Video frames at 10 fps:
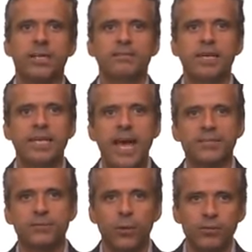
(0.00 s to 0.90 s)
The cash
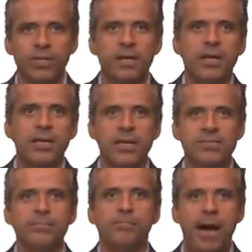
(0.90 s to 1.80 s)
flow is
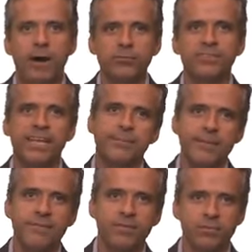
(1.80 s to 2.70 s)
in pounds, the
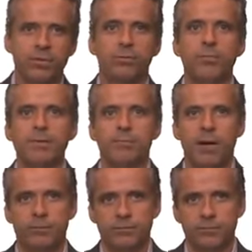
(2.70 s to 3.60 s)
NPV is going to be in
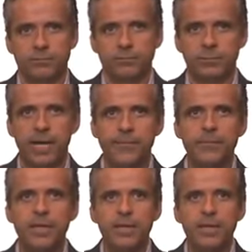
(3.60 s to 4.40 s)
pounds. Okay?